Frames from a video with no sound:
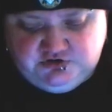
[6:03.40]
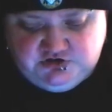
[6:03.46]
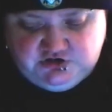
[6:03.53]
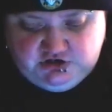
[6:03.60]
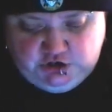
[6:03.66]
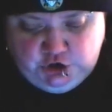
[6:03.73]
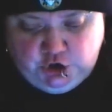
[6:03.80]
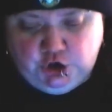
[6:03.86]

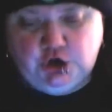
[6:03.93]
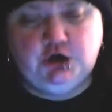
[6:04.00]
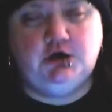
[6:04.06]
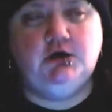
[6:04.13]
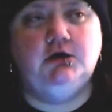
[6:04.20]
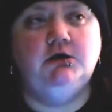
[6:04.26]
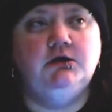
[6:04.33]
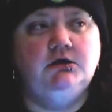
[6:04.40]
to learn?
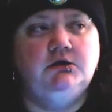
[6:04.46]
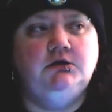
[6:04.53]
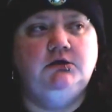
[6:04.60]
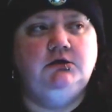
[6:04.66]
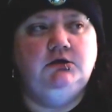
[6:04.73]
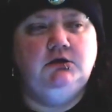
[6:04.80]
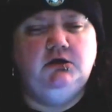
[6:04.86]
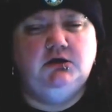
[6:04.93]

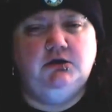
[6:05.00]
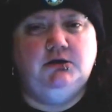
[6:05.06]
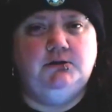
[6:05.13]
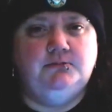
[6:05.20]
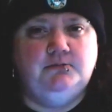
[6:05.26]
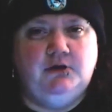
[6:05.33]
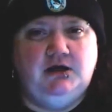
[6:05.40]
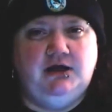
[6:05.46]

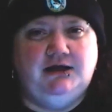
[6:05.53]
Um,